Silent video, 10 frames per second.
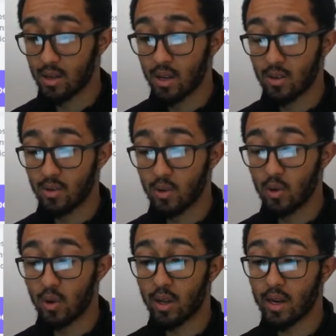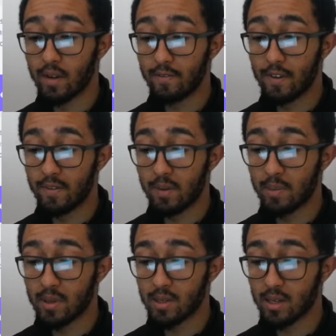So you're looking at
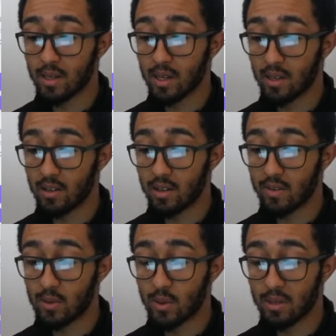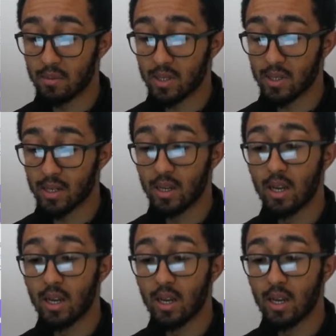50% and another 20%.